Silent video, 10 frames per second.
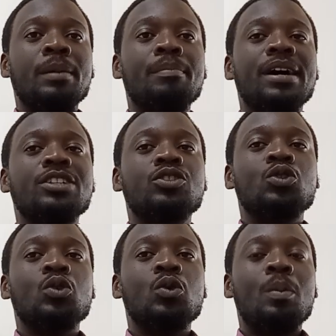but
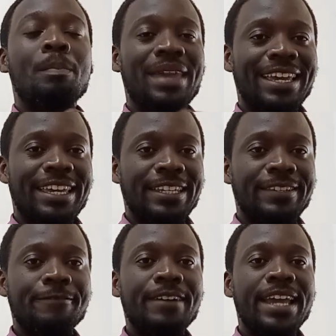to make
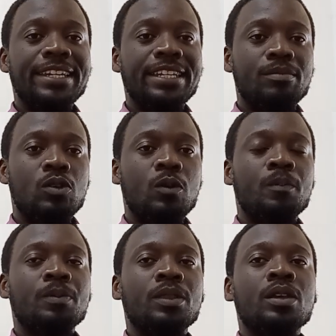it findable.
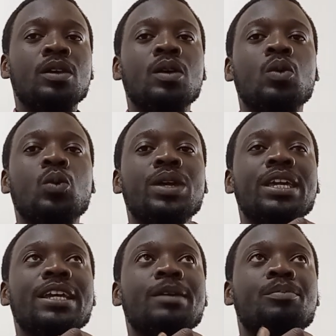
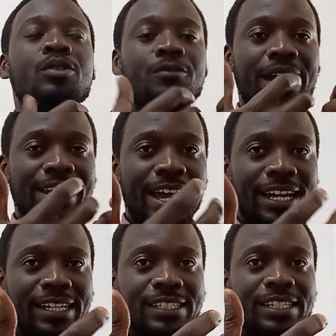We provide
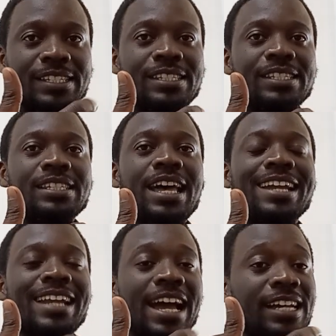access,
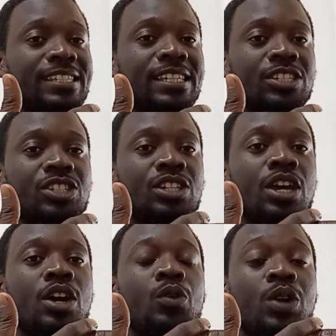and access
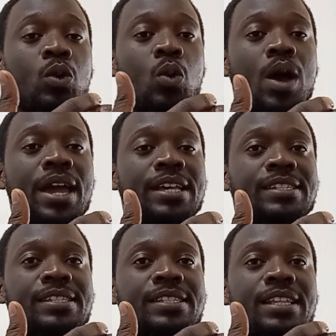
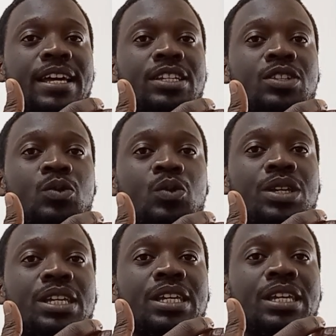requires that
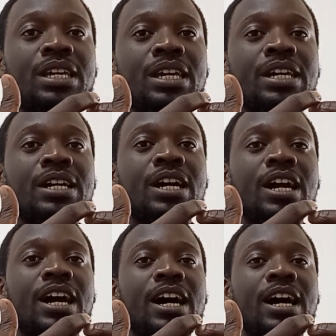we
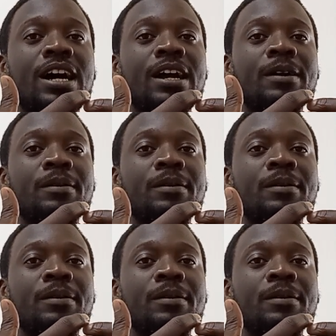are